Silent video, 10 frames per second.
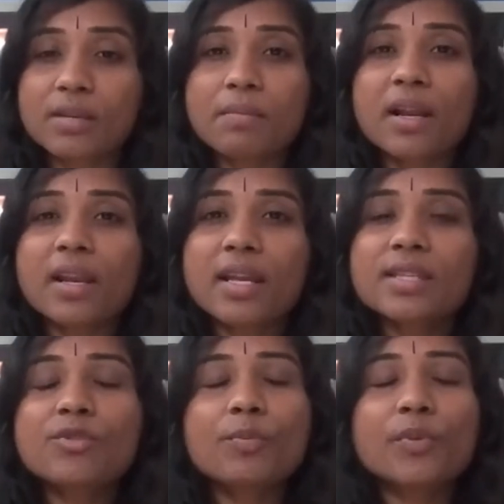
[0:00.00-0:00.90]

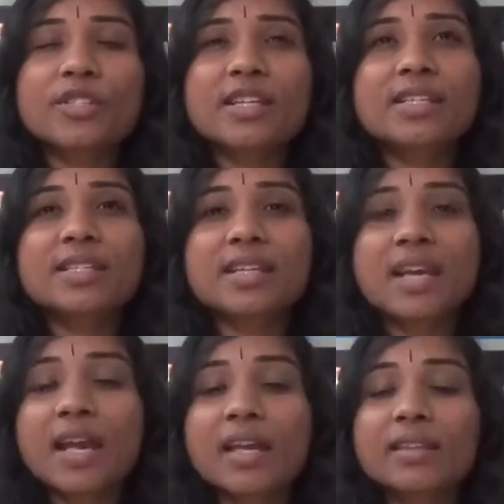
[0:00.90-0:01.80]
Himalayas represent
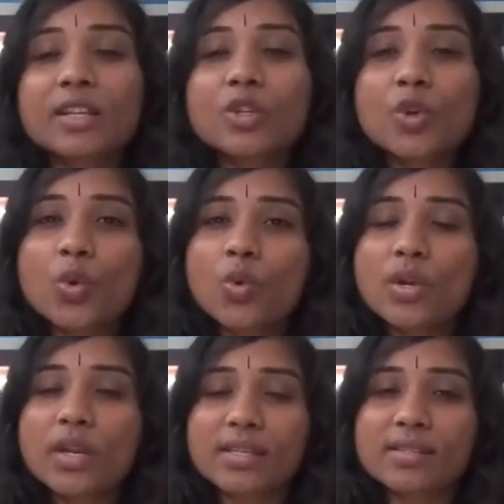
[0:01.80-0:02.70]
that
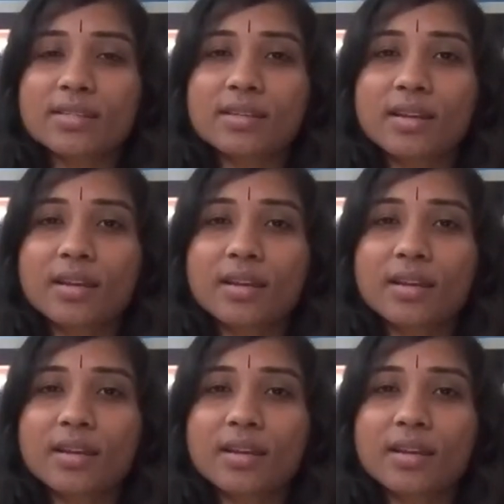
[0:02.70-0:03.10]
coolness.